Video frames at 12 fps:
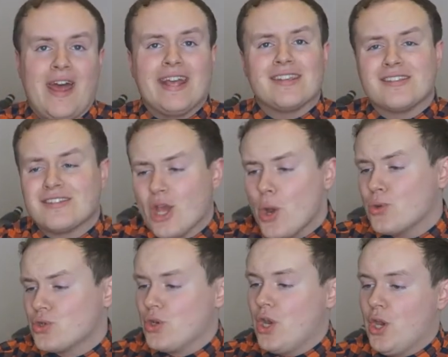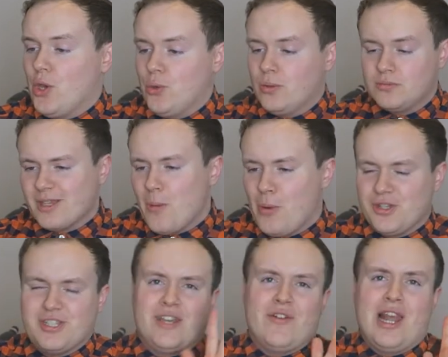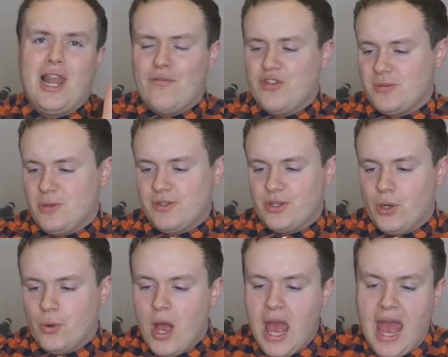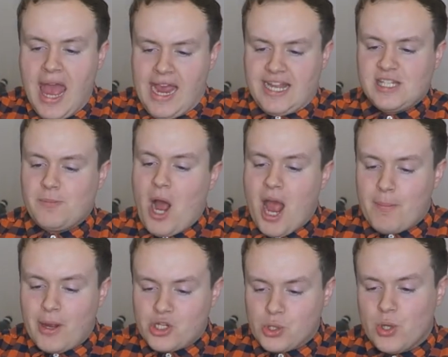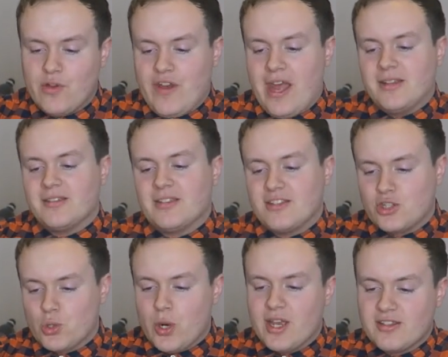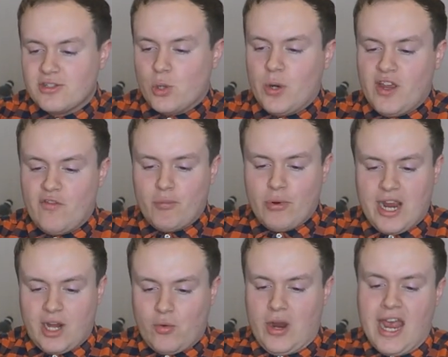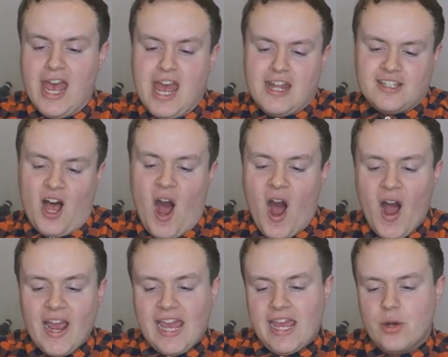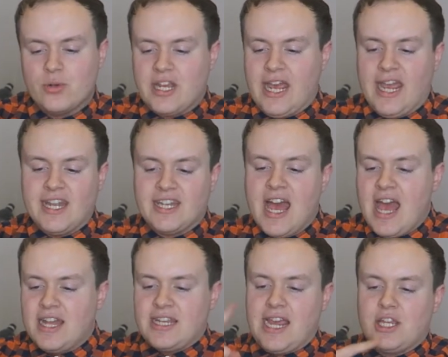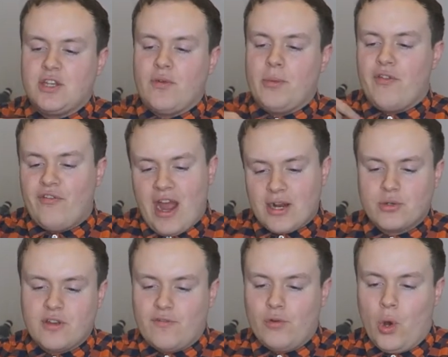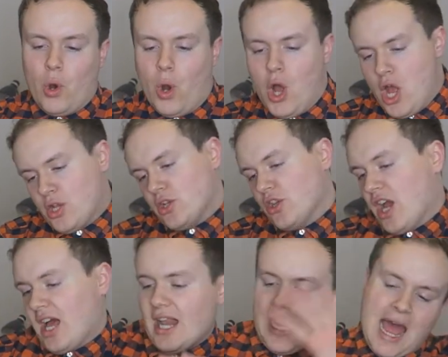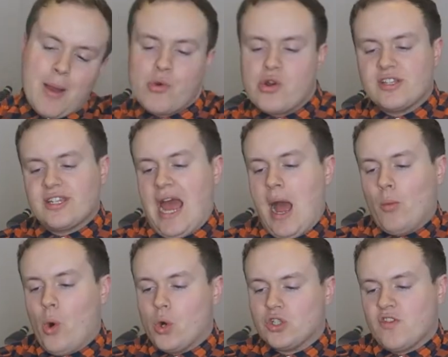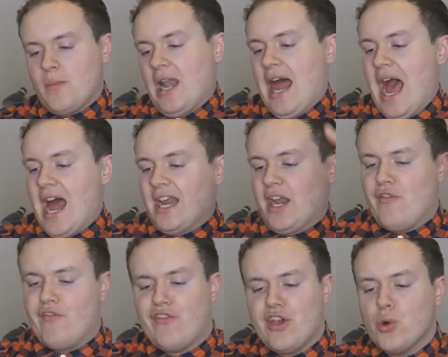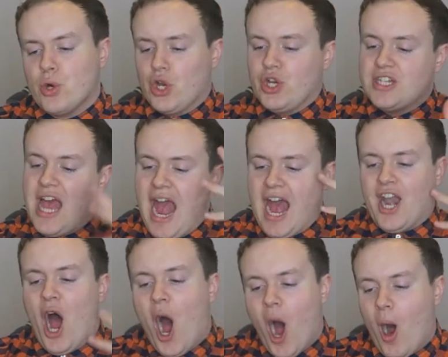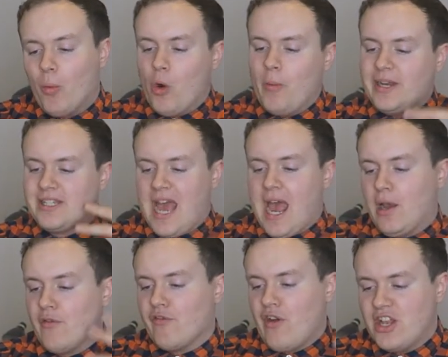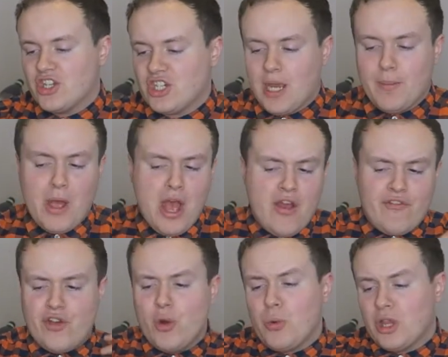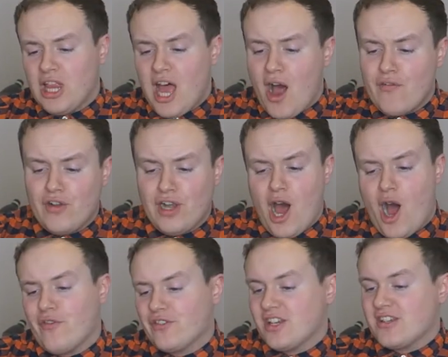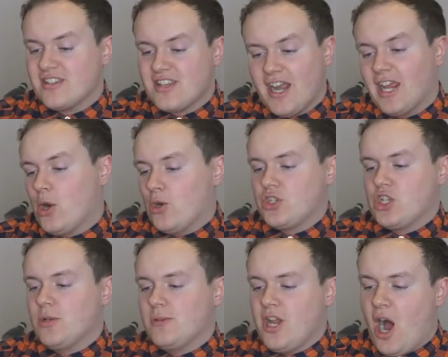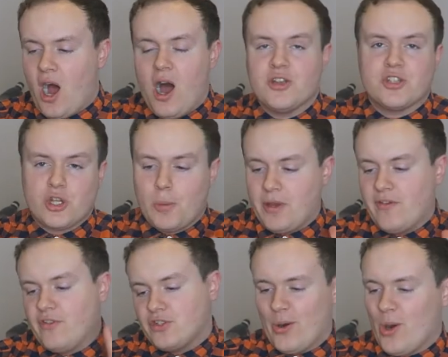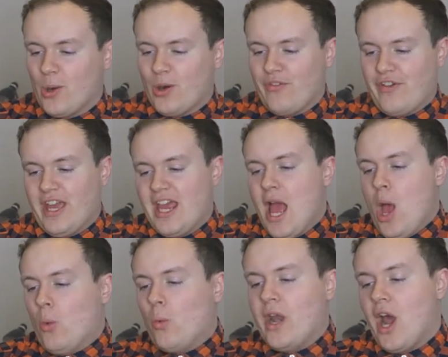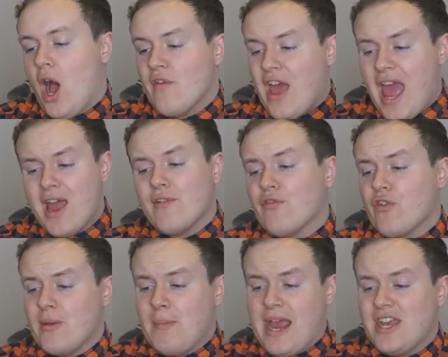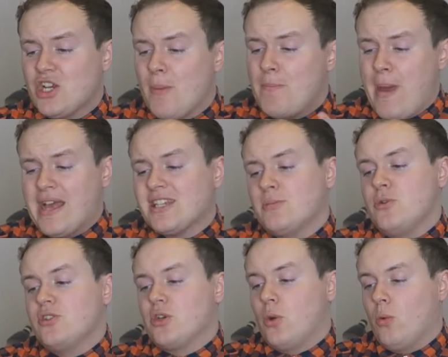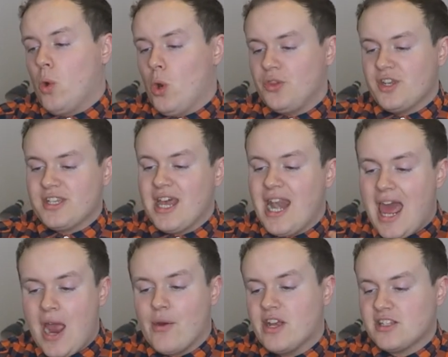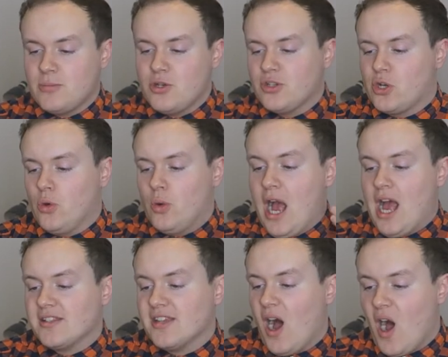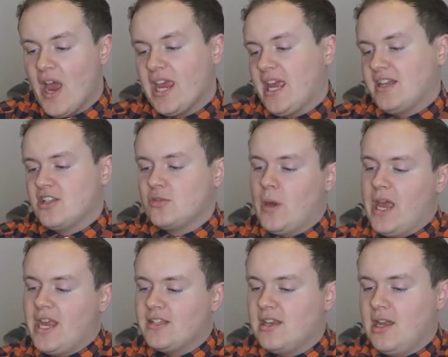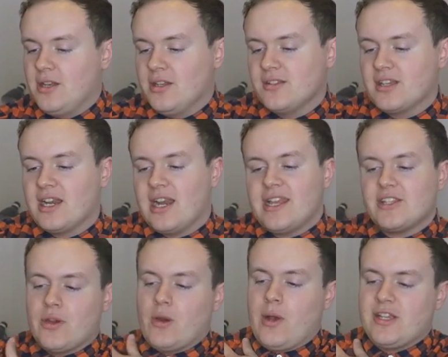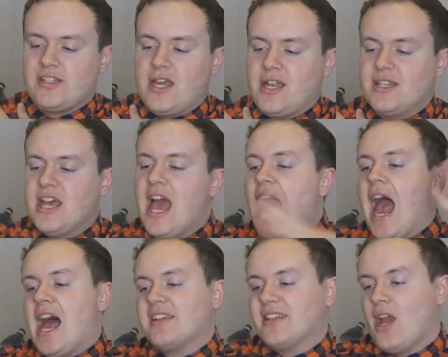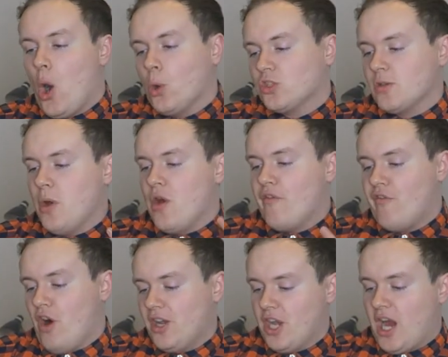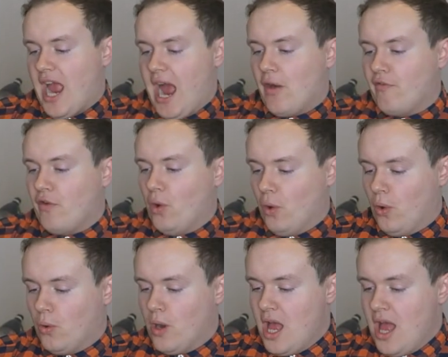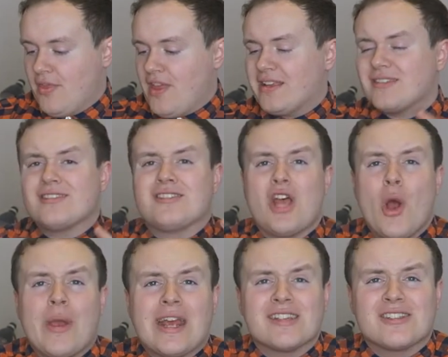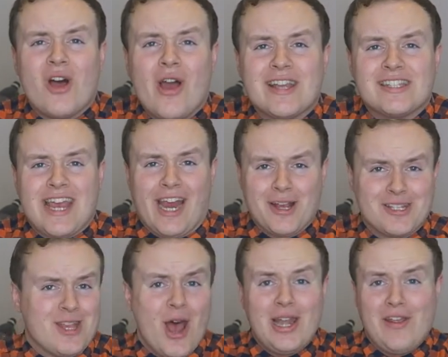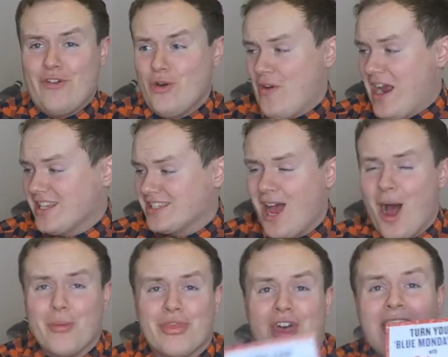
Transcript: That is so true. So positive, I love this musical. Inspired by true events, this joyous story of Brit grit to high-heeled hit takes you from the factory floor to the glamorous catwalks of Milan in a feel-good and heartwarming tale of friendship filled with love, laughter, stunning costumes and heart-stopping choreography. Winner of every major Best Musical Award, this hilarious musical has high-kicked its way into London's glittering West End as the ultimate fun night out for all. That's so exciting. I certainly feel raised up.